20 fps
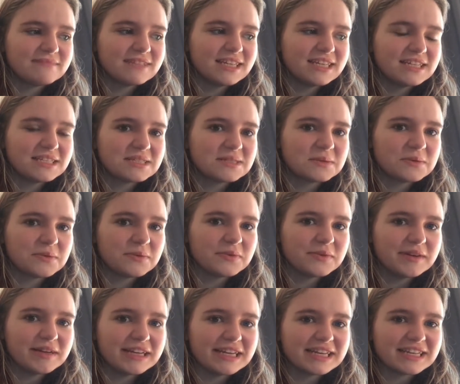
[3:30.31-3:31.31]
it's a
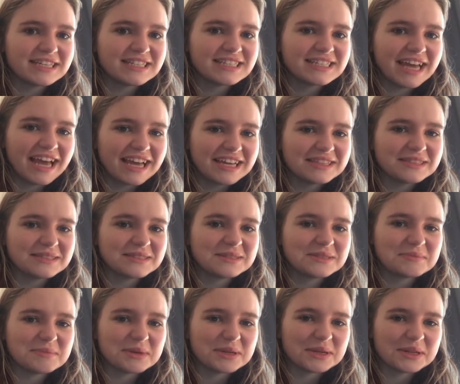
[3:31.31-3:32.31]
really intense
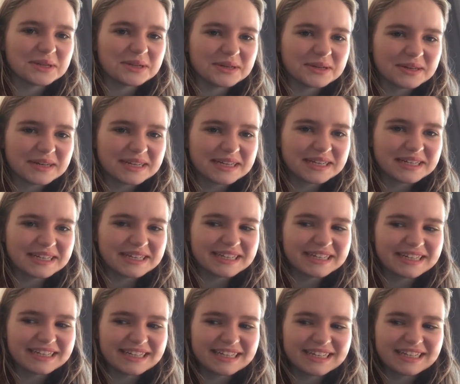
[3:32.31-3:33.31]
monologue,
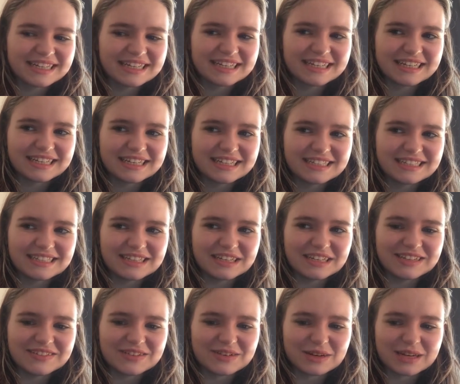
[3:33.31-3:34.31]
so
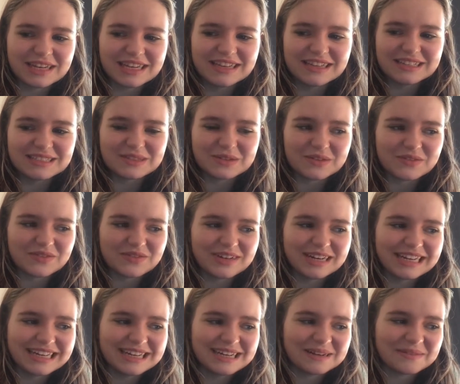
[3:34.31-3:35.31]
you've got to sort of
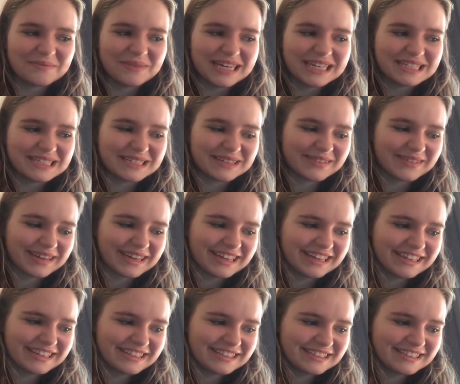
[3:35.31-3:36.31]
really commit to
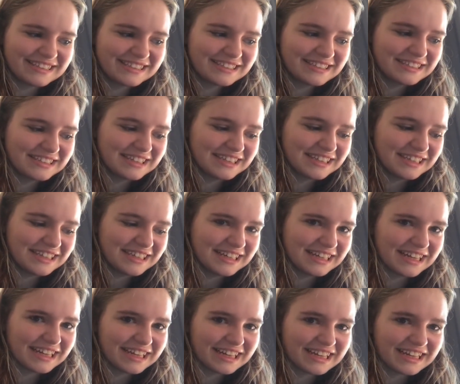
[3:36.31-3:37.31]
it
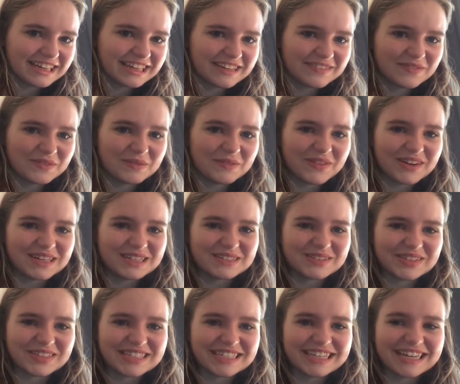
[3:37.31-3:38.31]
from a very
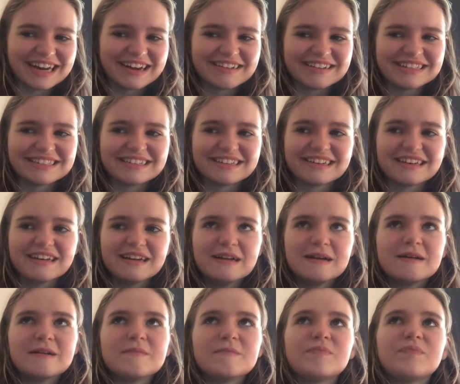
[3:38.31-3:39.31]
dodgy character.
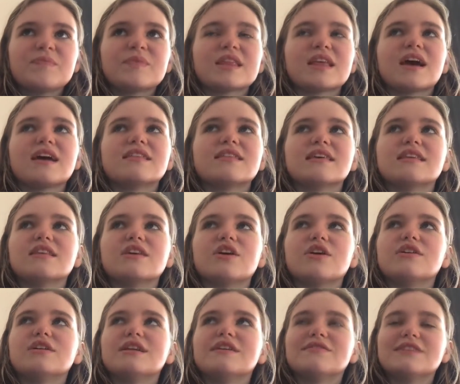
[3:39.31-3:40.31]
I think the
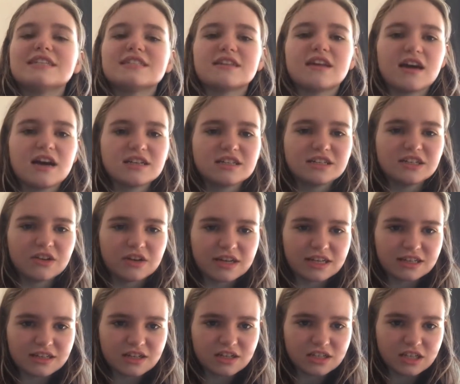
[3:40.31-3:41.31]
only reason I actually got
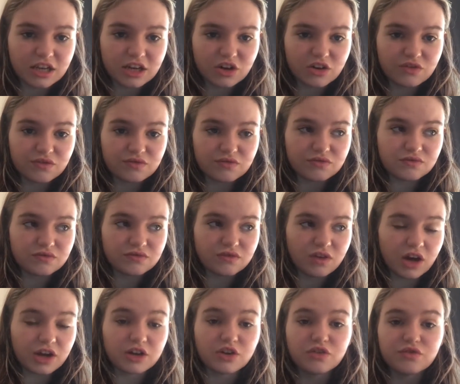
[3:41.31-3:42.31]
in because I
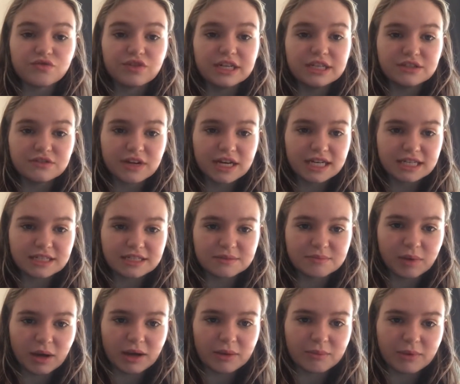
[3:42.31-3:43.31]
got redirected
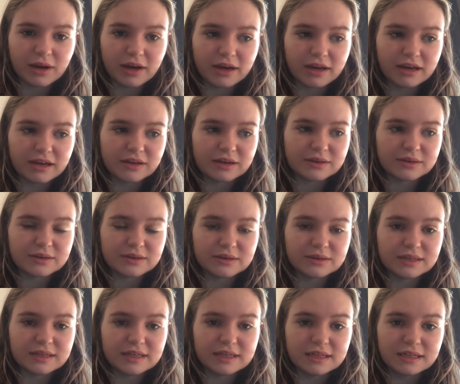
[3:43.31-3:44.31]
by my
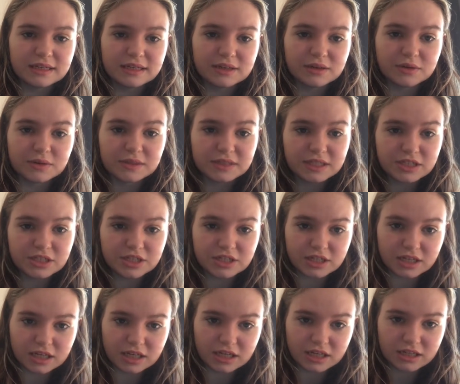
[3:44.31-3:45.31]

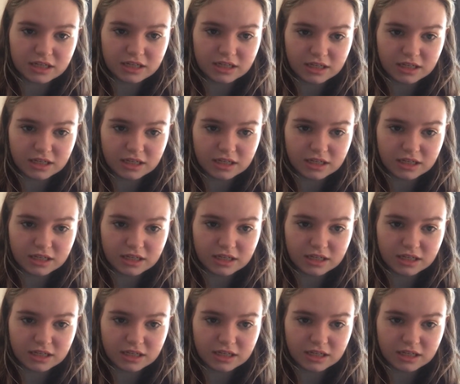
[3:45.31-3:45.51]
auditioner